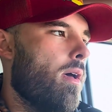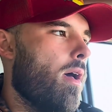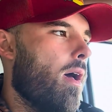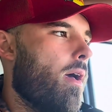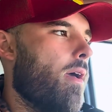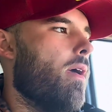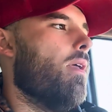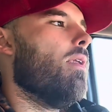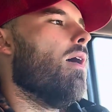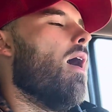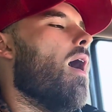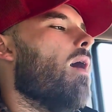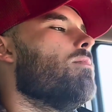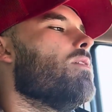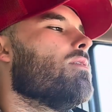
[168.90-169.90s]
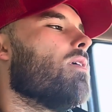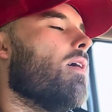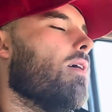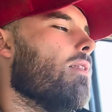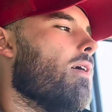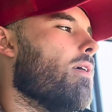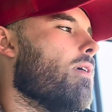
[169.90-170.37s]
And I'm just
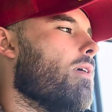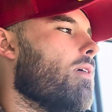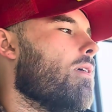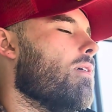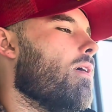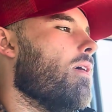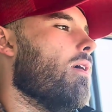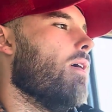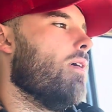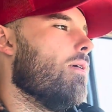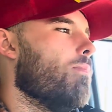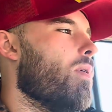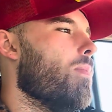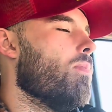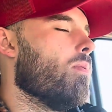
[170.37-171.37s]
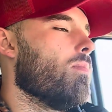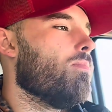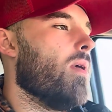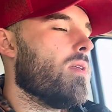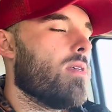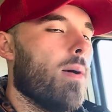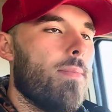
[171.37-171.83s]
saying, like,
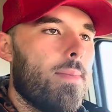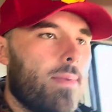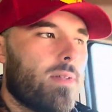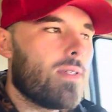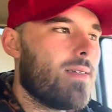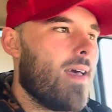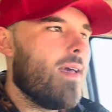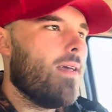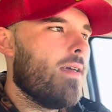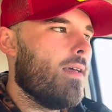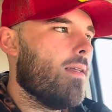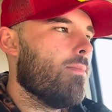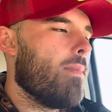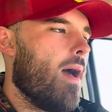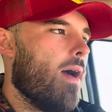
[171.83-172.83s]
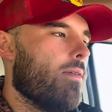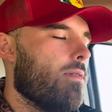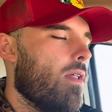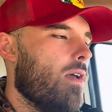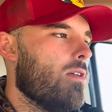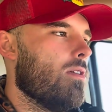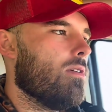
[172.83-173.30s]
but some people stay in bad
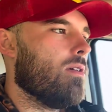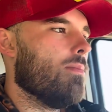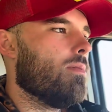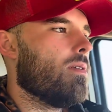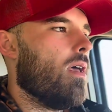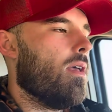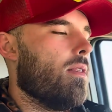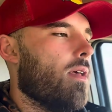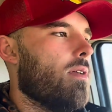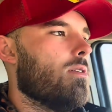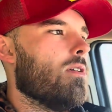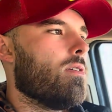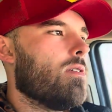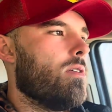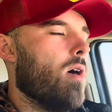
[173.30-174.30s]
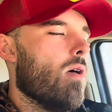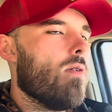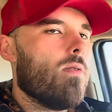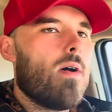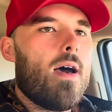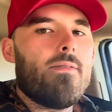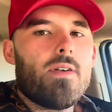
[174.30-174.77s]
relationships and they just
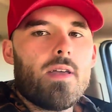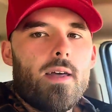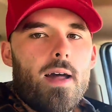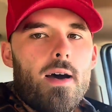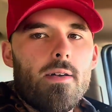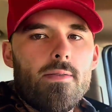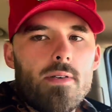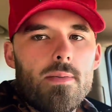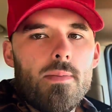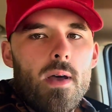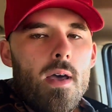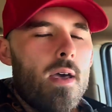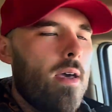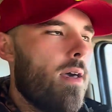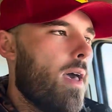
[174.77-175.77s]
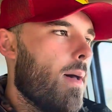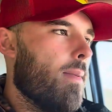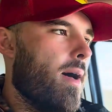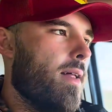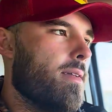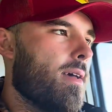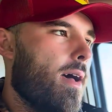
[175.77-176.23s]
don't ever get out of them. And
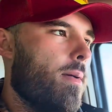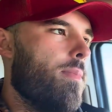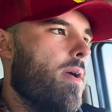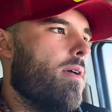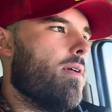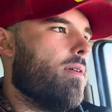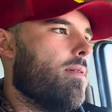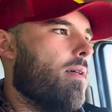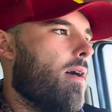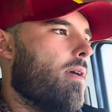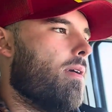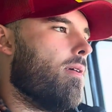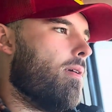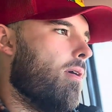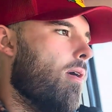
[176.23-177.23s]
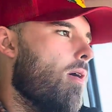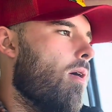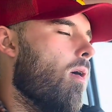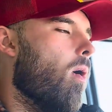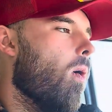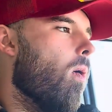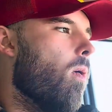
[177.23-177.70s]
by the time they're like
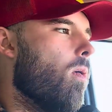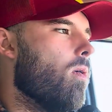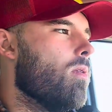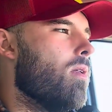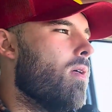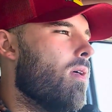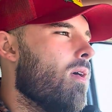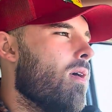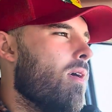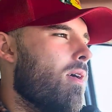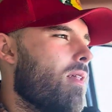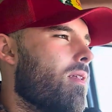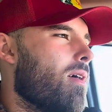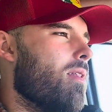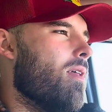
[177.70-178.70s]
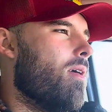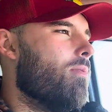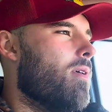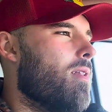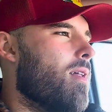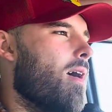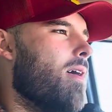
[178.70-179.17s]
old, then they
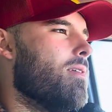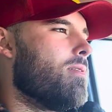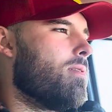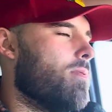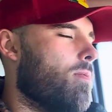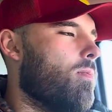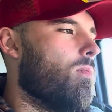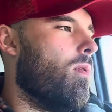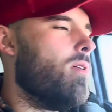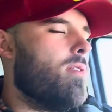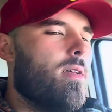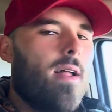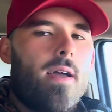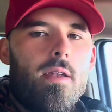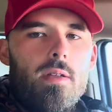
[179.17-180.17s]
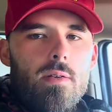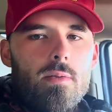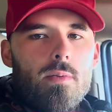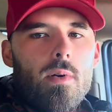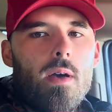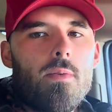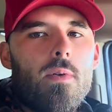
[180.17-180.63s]
realize, what did I do?
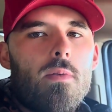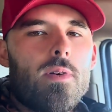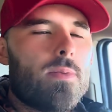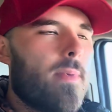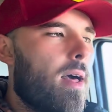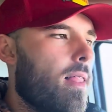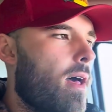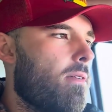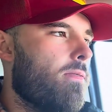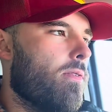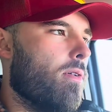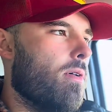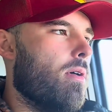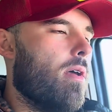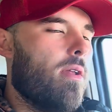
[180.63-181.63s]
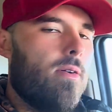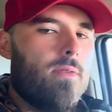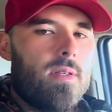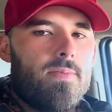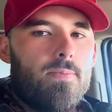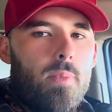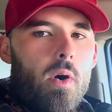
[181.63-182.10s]
Like, what was my life for? And it
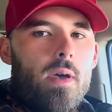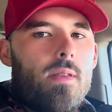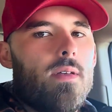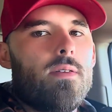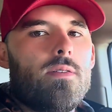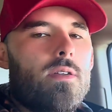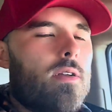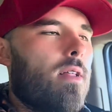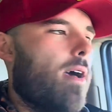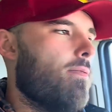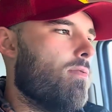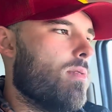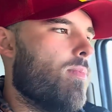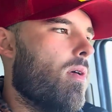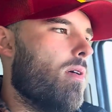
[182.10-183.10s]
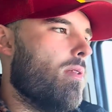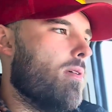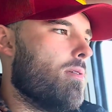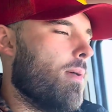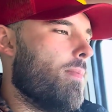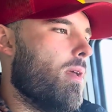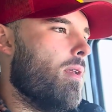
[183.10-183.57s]
was pointless. Your life was
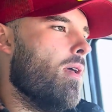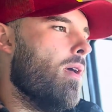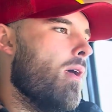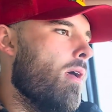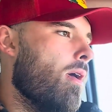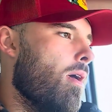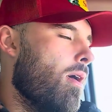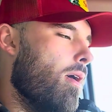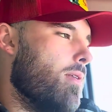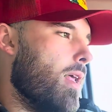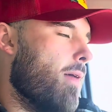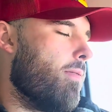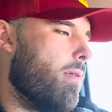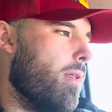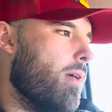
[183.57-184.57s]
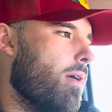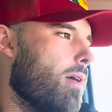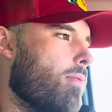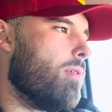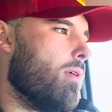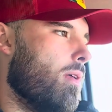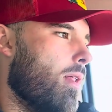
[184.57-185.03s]
pointless. I mean, definitely,
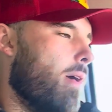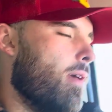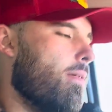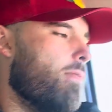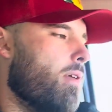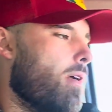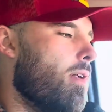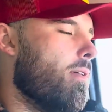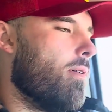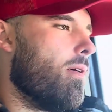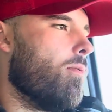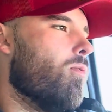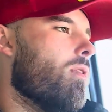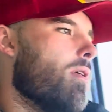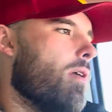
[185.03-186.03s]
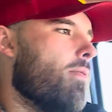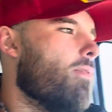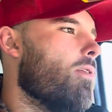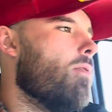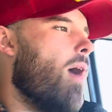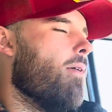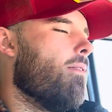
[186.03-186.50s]
like, if
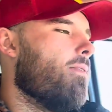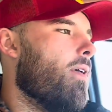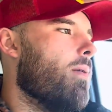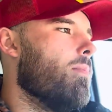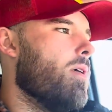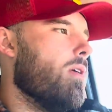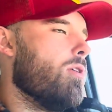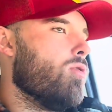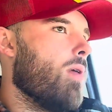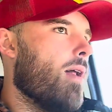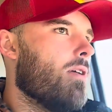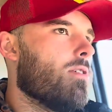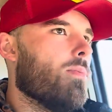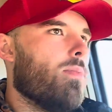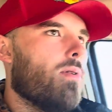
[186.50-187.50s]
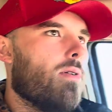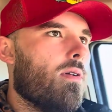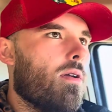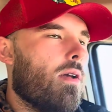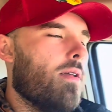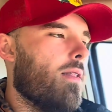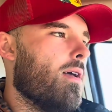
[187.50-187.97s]
you have a family, you gotta
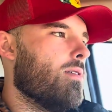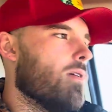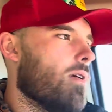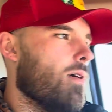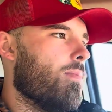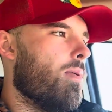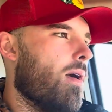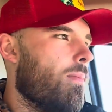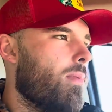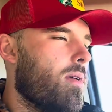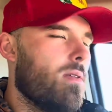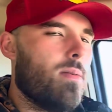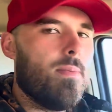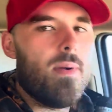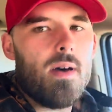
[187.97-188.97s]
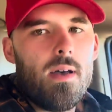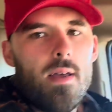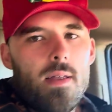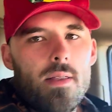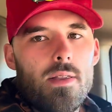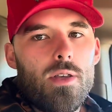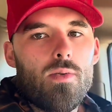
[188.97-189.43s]
support, and that's a good purpose. But
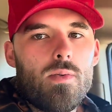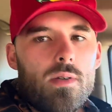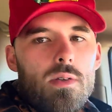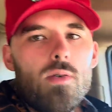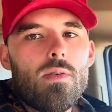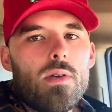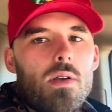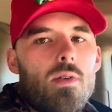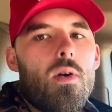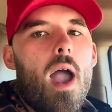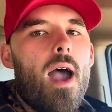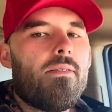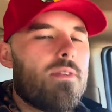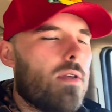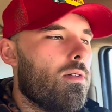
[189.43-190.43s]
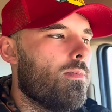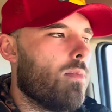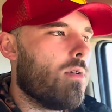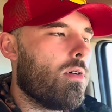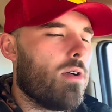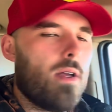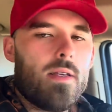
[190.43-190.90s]
you have to do
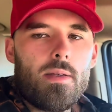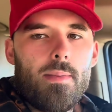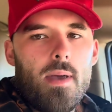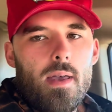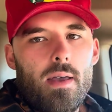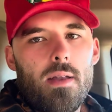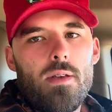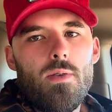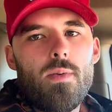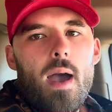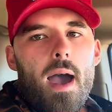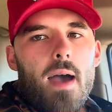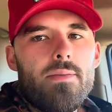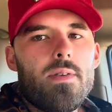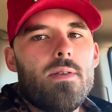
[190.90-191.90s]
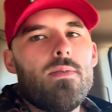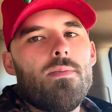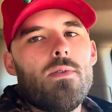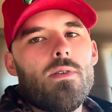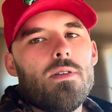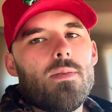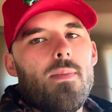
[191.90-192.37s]
more as a man. You have to do
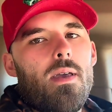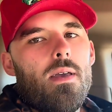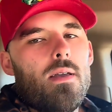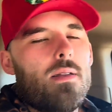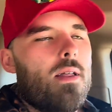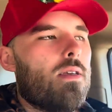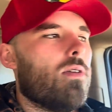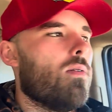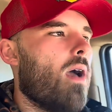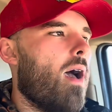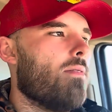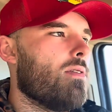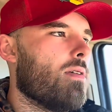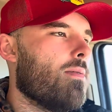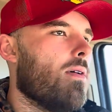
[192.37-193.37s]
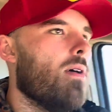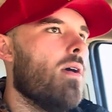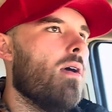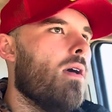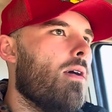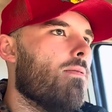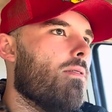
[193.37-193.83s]
more as a man. Like, you have to
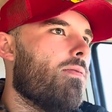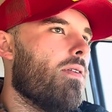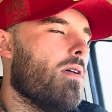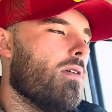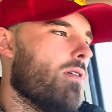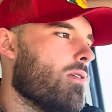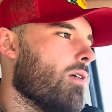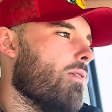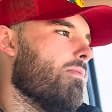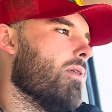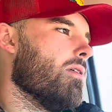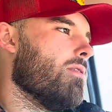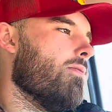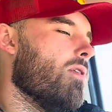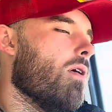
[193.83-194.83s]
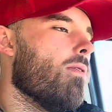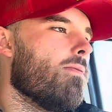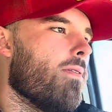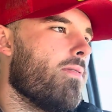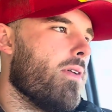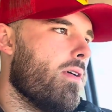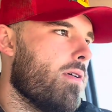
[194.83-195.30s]
fulfill yourself, because if you don't
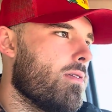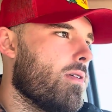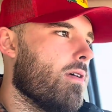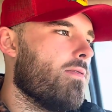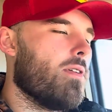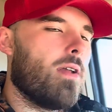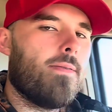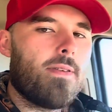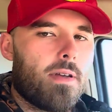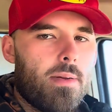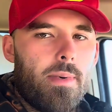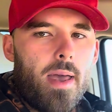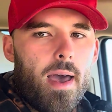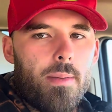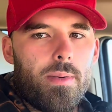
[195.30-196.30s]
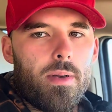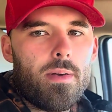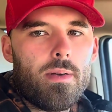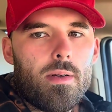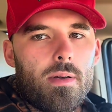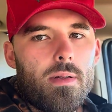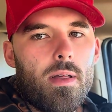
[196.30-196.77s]
fulfill yourself, you're never gonna be happy.
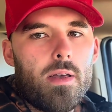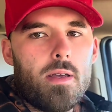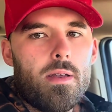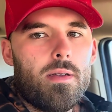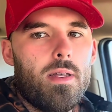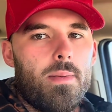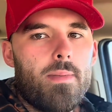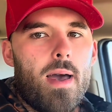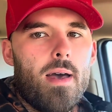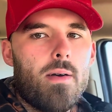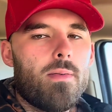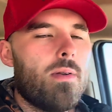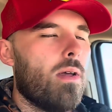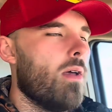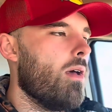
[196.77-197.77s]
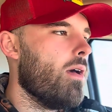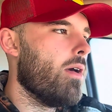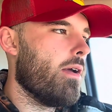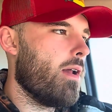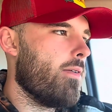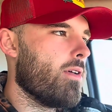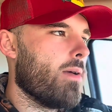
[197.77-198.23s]
Like, deep down,
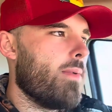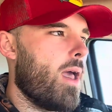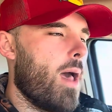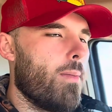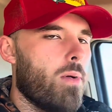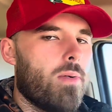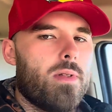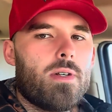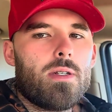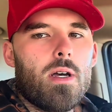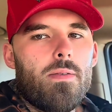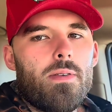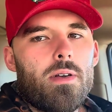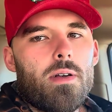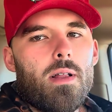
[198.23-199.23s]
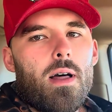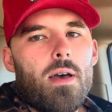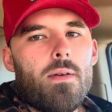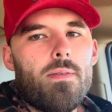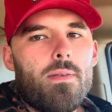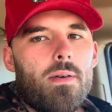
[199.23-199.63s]
you're never gonna be happy with yourself in your life.